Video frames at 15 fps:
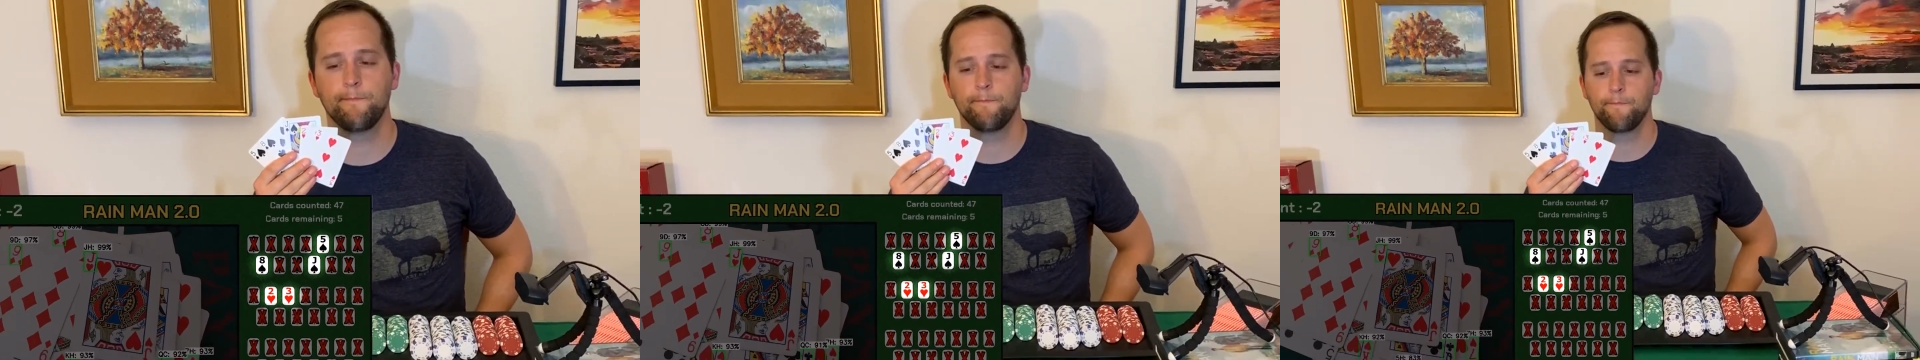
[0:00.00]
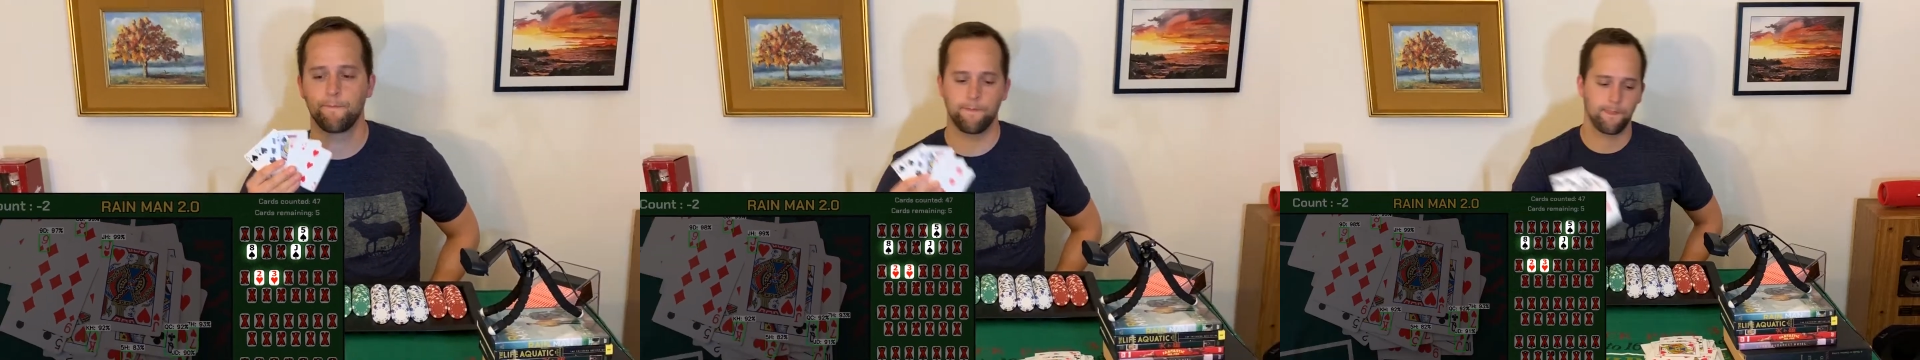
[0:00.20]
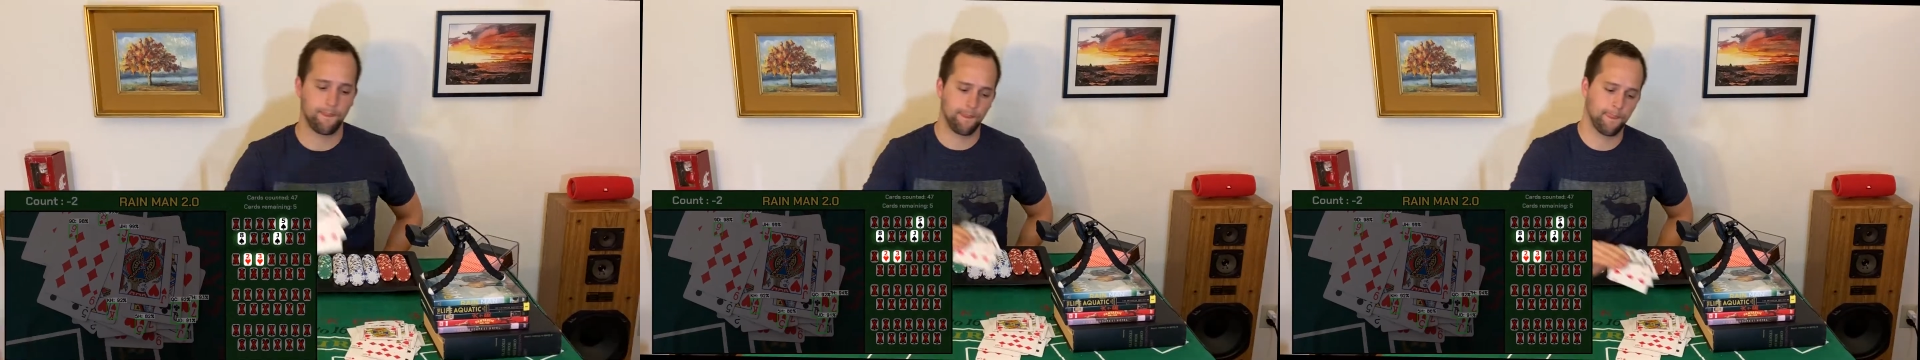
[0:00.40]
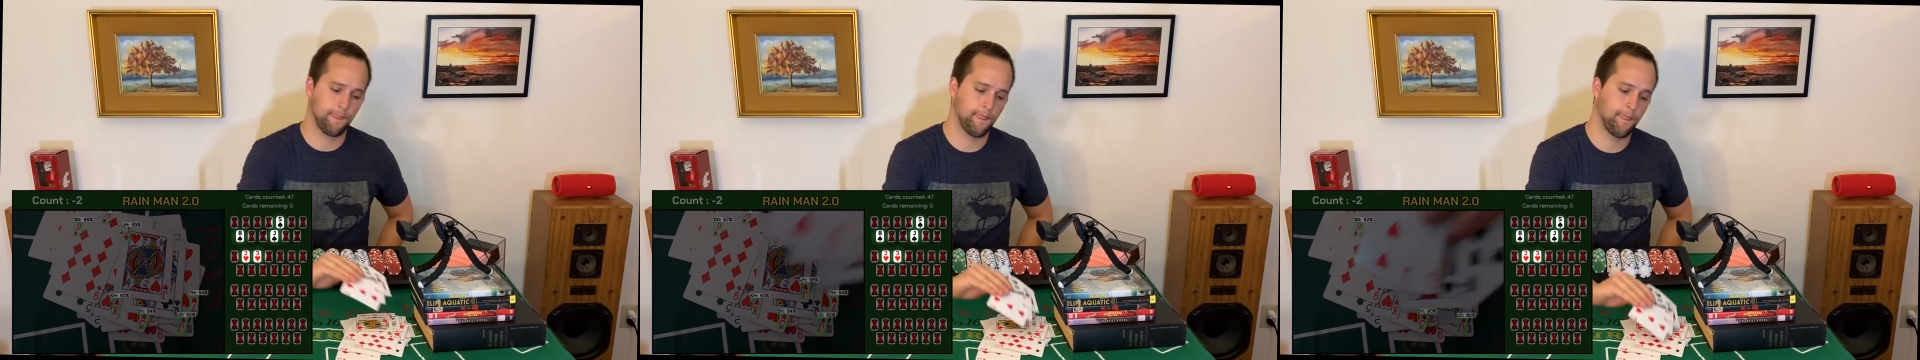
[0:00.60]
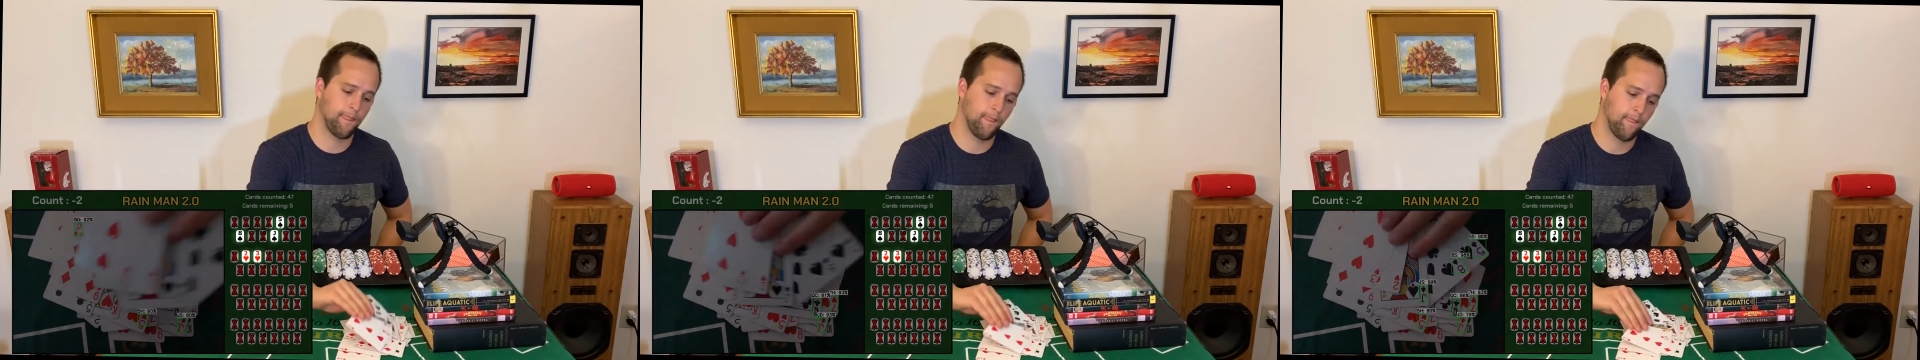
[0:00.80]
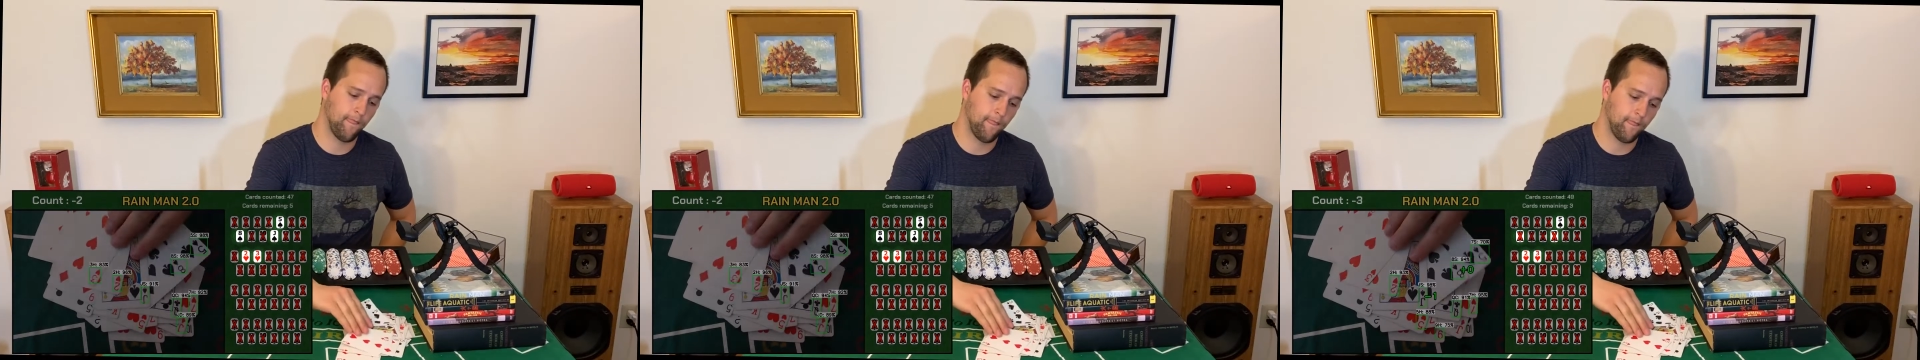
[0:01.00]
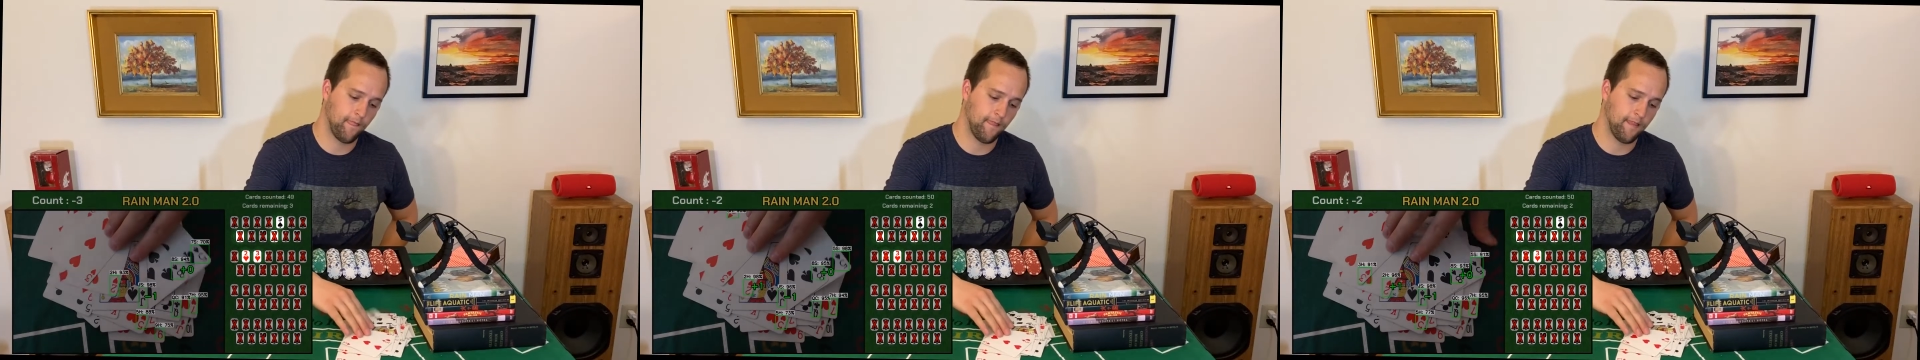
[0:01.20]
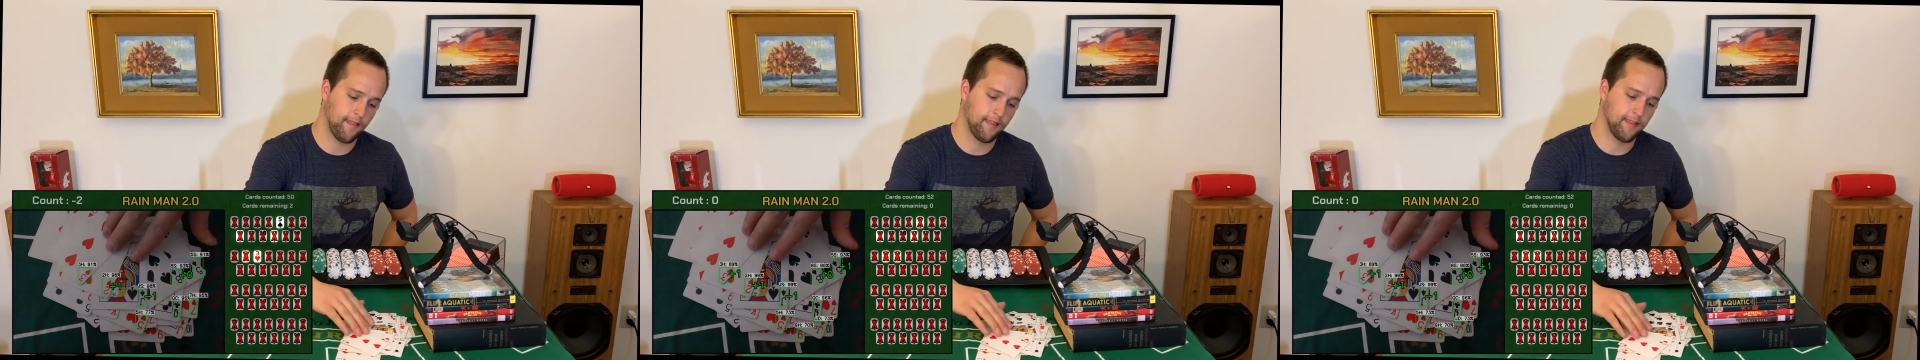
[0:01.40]

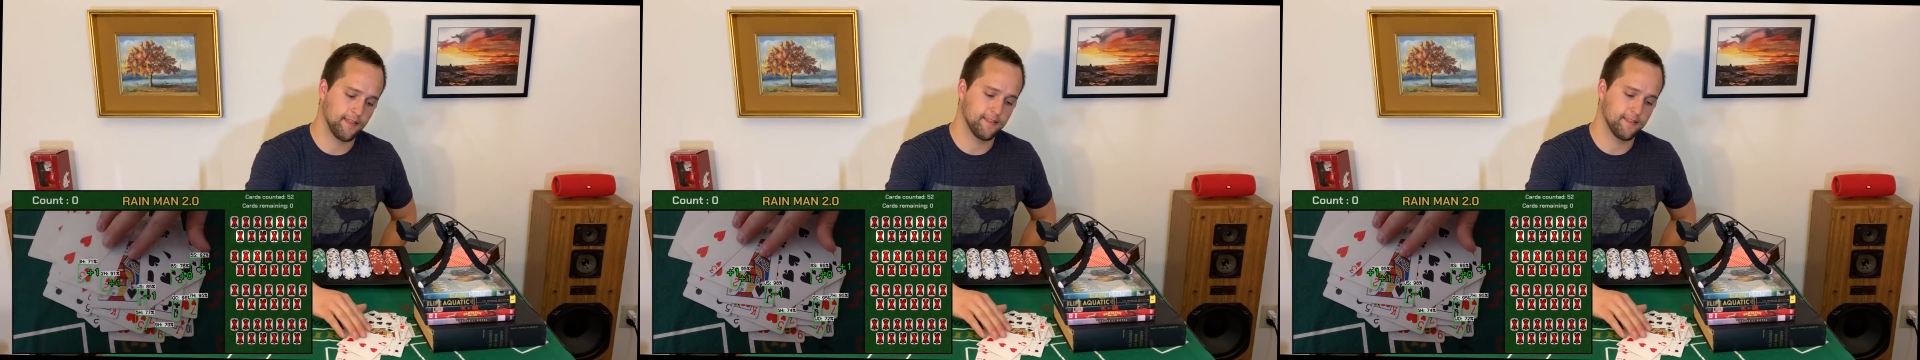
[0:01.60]
(no one is talking)